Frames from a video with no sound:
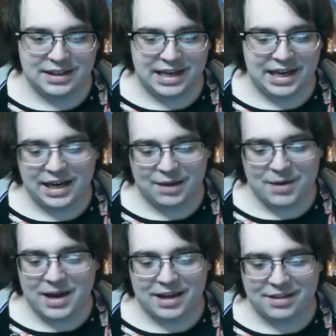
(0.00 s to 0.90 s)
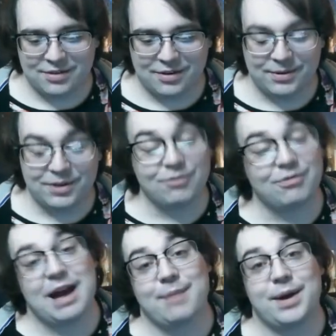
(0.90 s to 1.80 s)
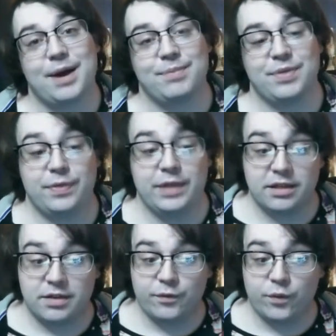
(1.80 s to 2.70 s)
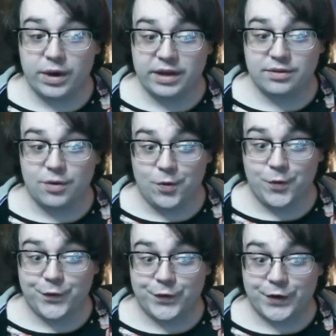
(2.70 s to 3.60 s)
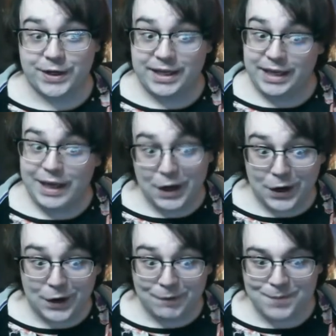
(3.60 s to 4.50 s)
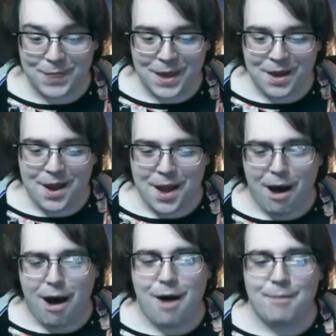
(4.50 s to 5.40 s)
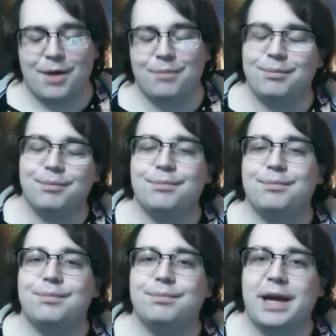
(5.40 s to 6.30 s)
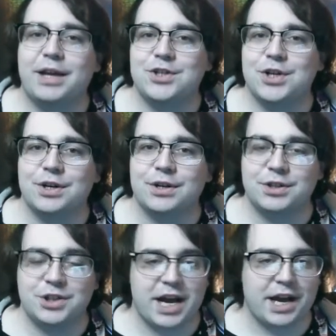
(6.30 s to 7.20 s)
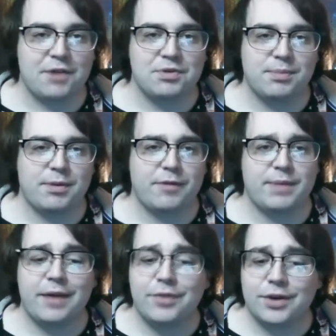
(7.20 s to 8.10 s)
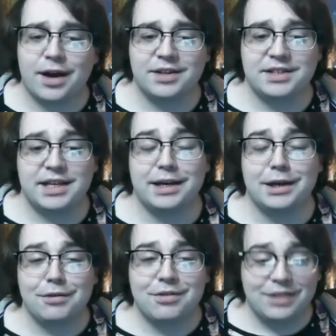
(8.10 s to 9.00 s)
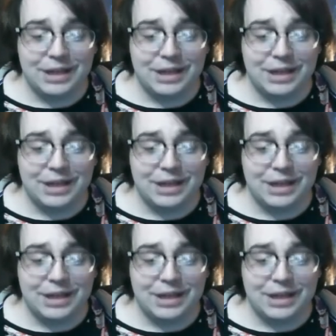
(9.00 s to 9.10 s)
Anyway, so I'm going to wrap up this voiceover here. I'll make sure to check out some of my other content, and I'll see